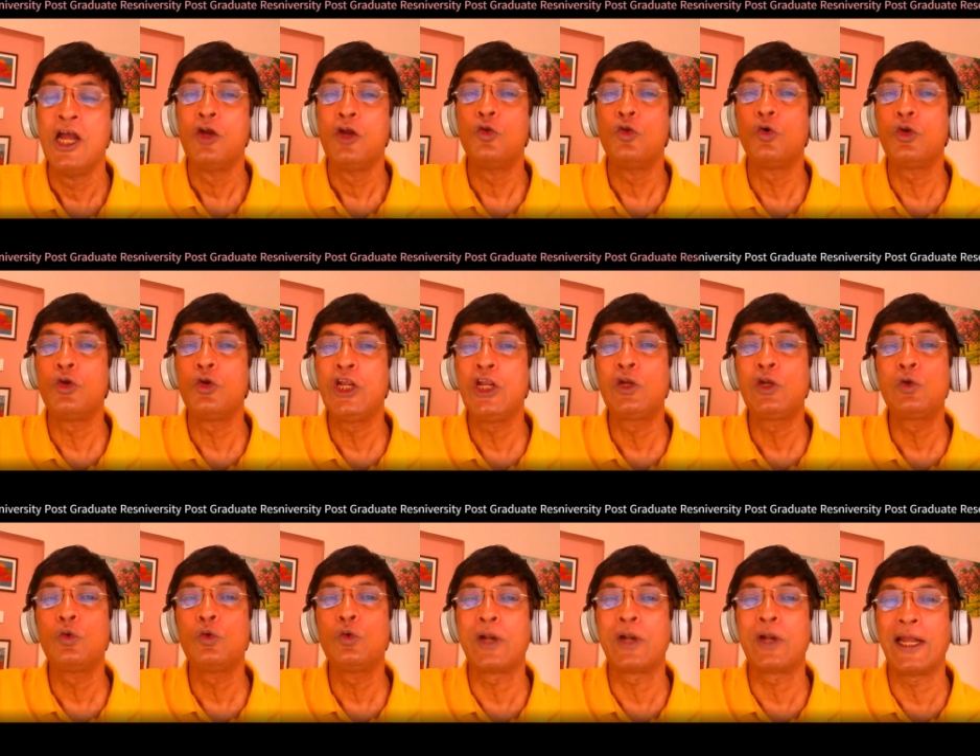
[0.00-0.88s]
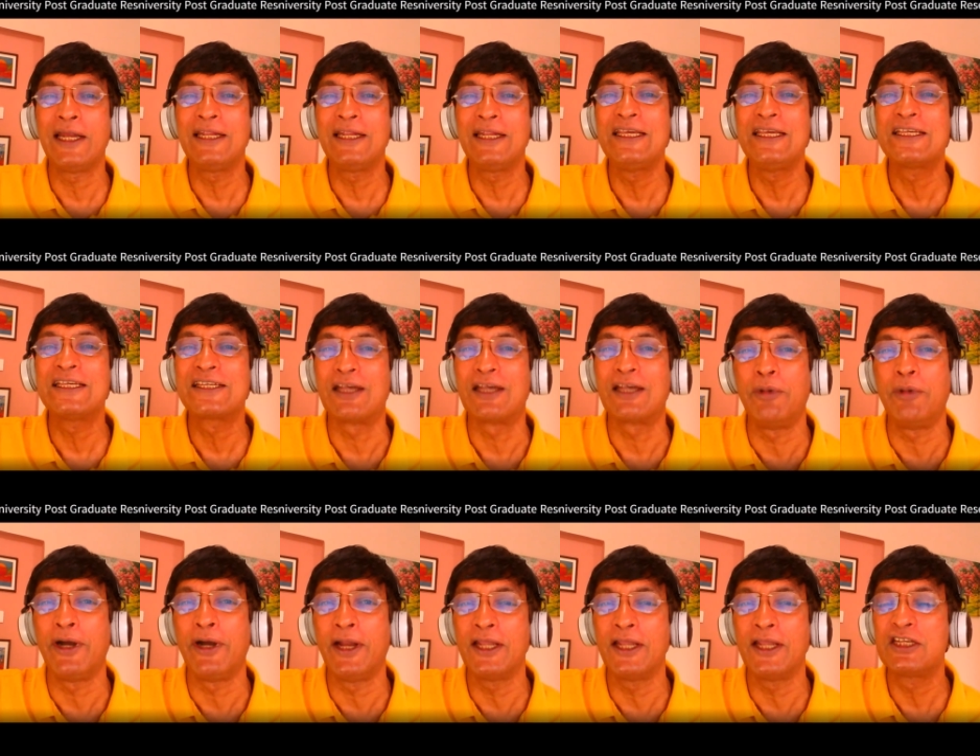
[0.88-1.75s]
No need to write these
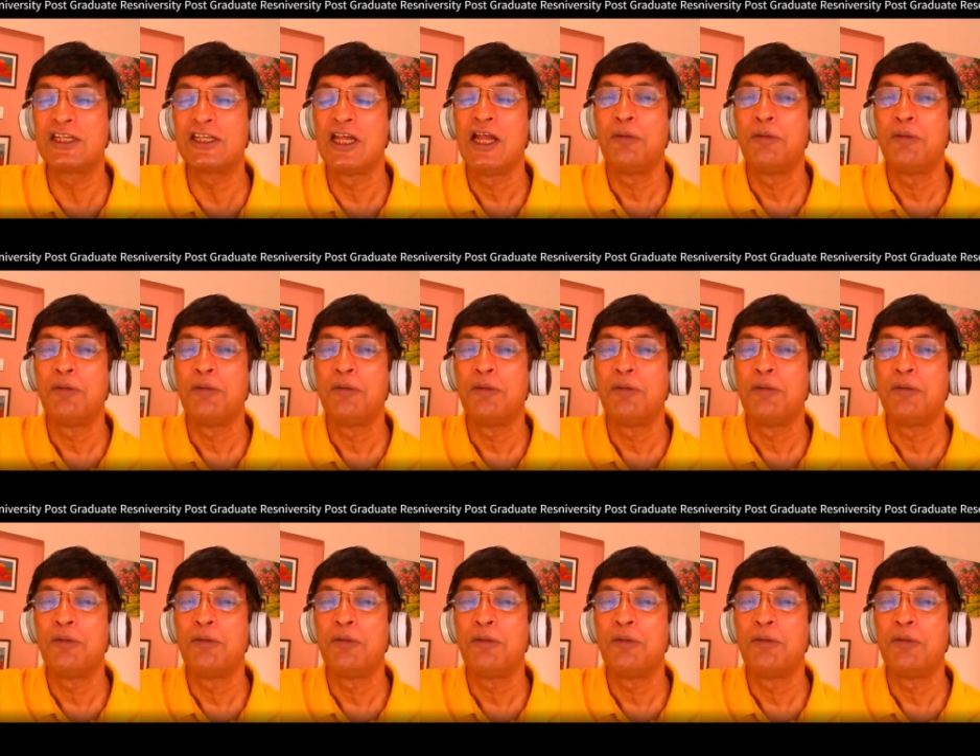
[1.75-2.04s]
subheadings,